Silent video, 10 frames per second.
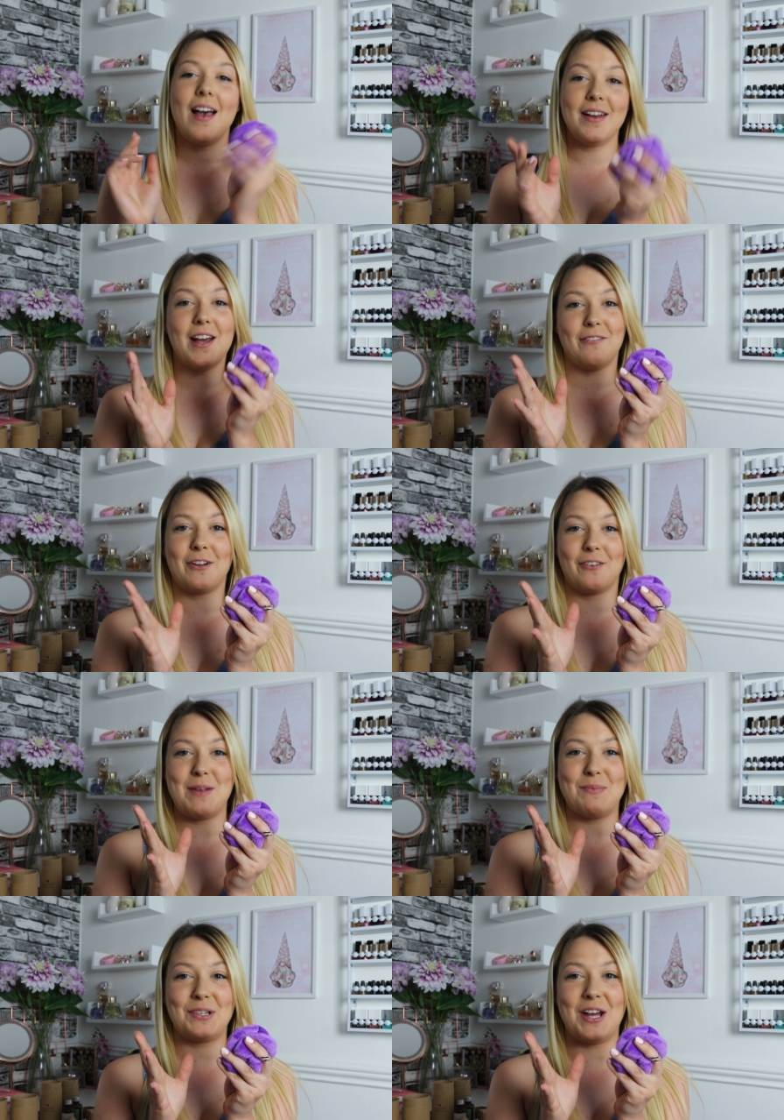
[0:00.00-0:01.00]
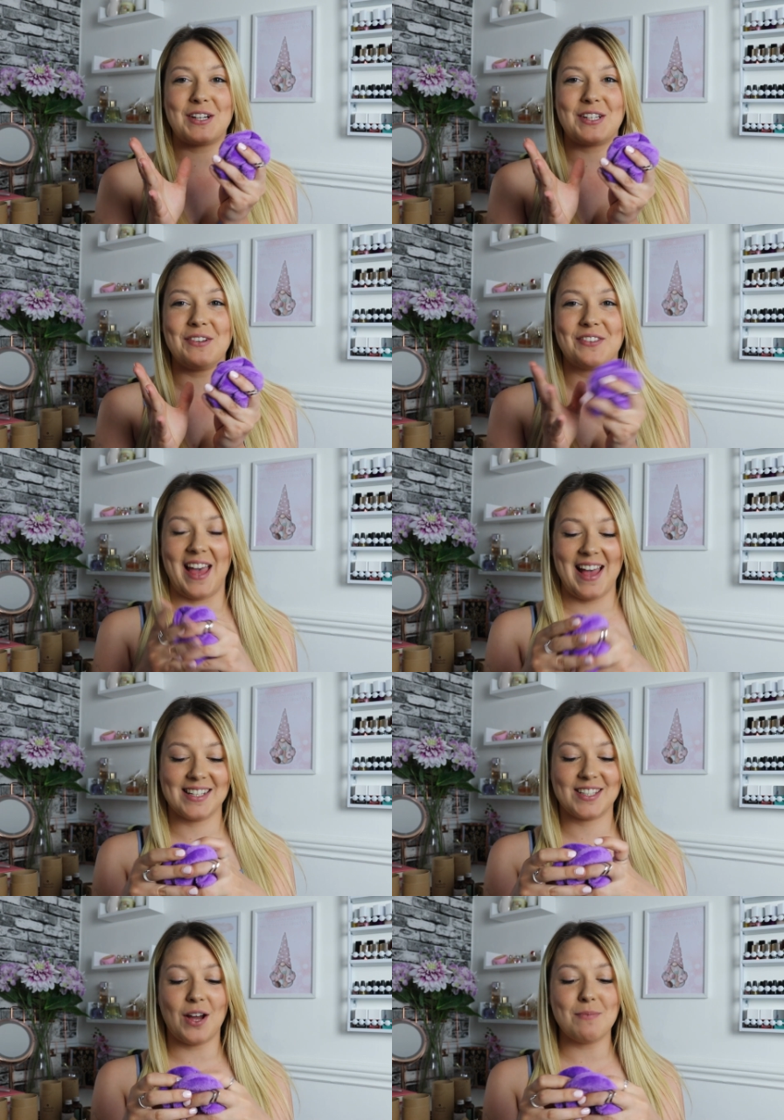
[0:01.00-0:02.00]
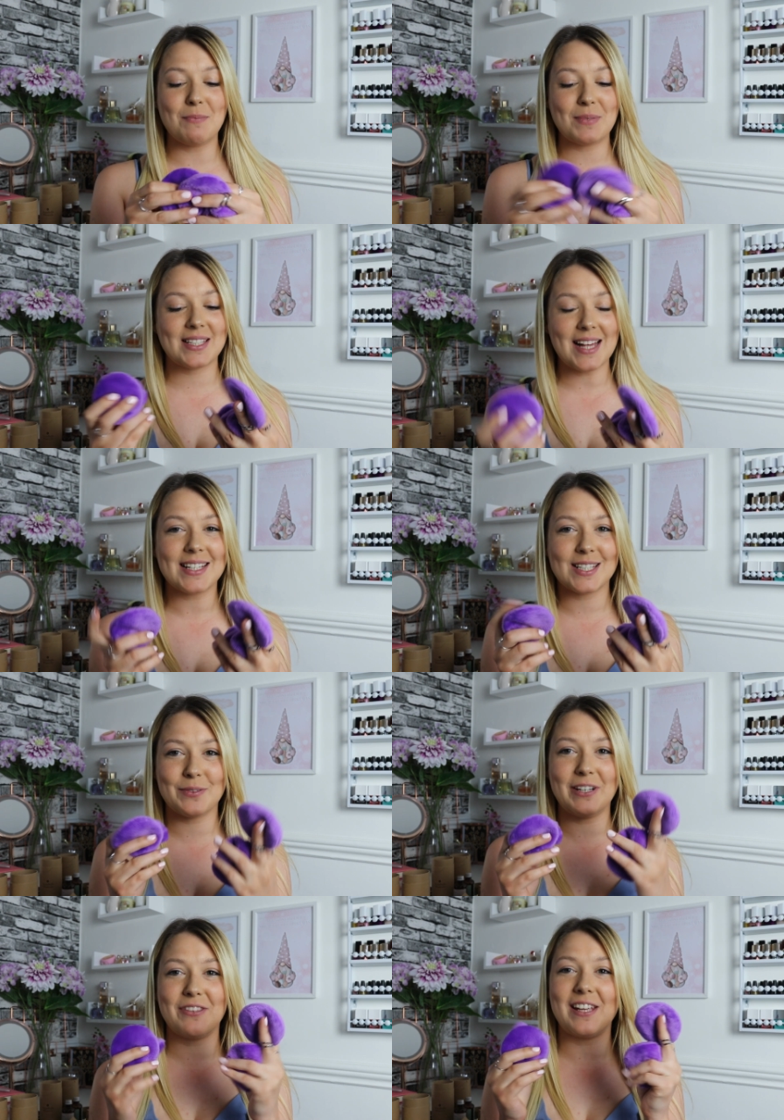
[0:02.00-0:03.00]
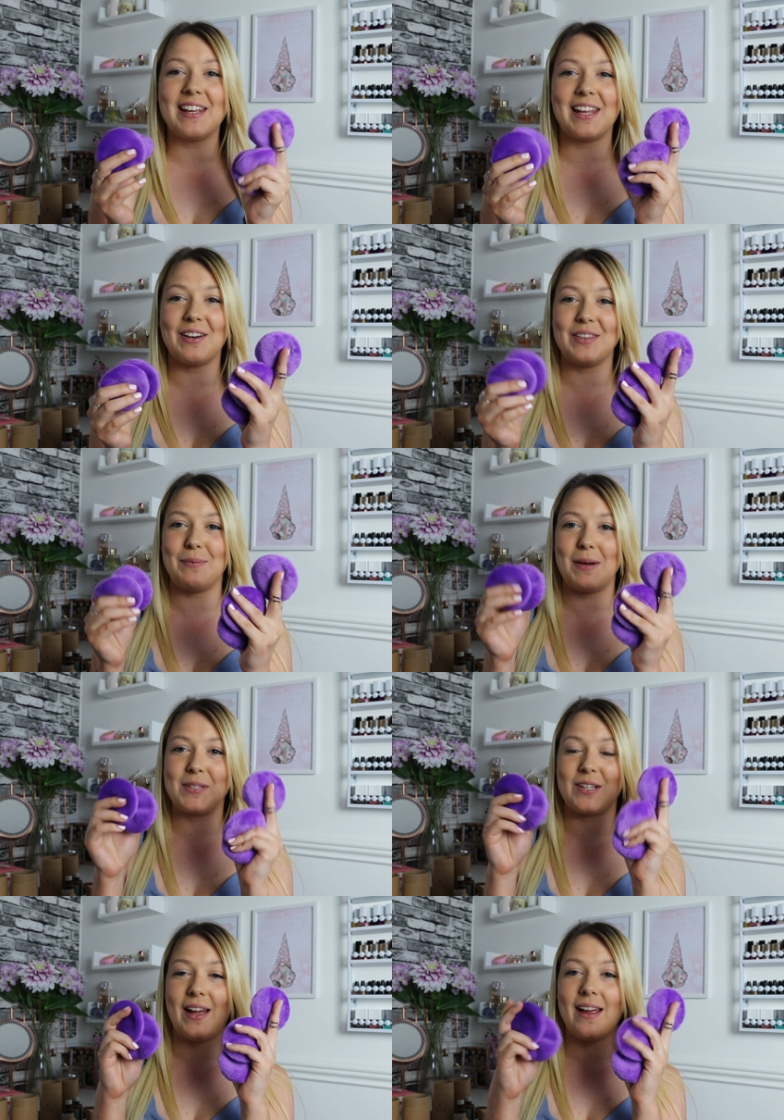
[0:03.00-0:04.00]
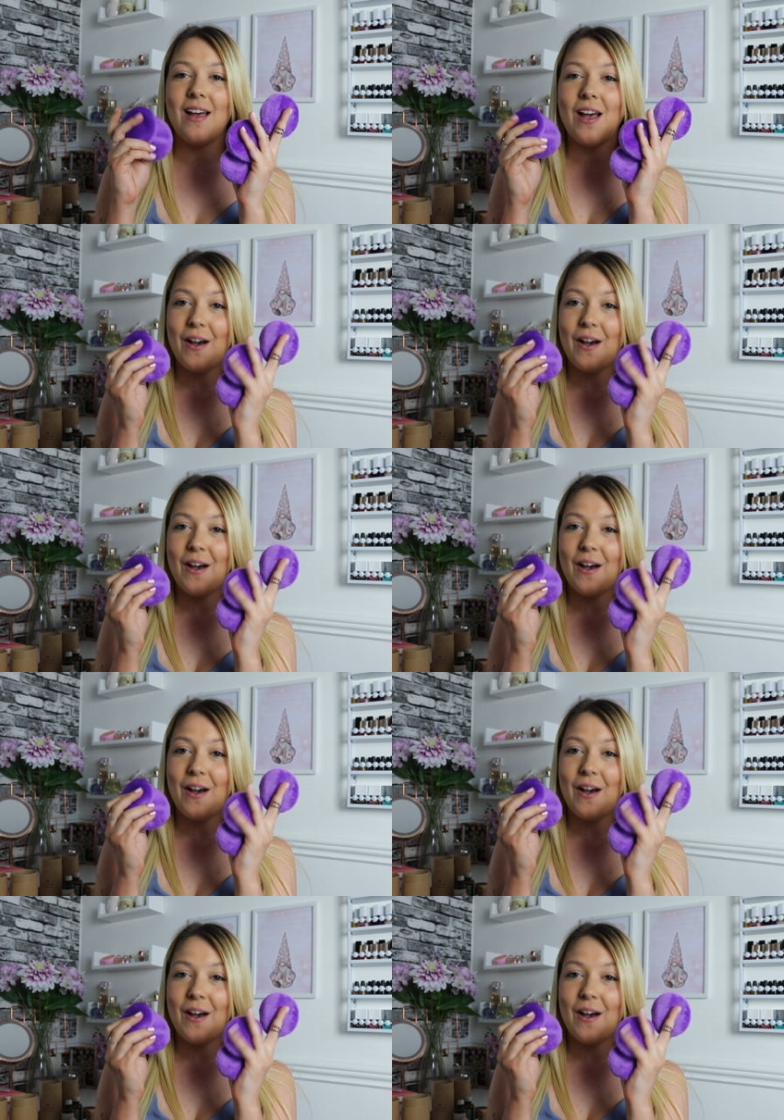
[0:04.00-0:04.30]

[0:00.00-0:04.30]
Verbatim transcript: Another great product of theirs that I'm obsessed with that you can get on their website